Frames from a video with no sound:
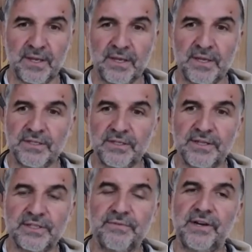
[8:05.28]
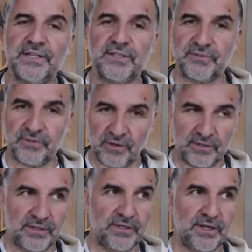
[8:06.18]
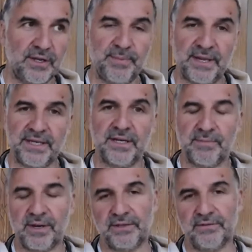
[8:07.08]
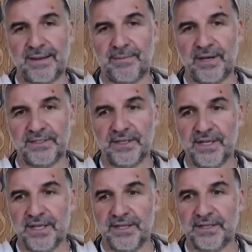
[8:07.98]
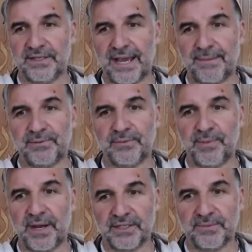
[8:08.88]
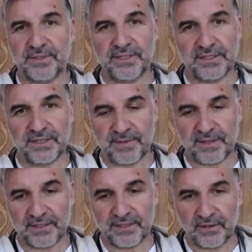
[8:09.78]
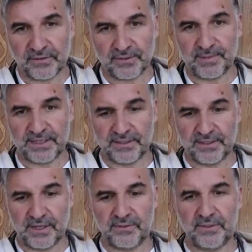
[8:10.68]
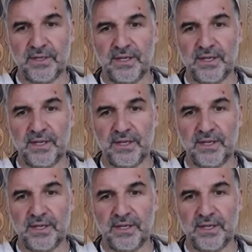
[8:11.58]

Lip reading: So there's a very strong opinion among the rabbis that capital punishment is something not to be condoned.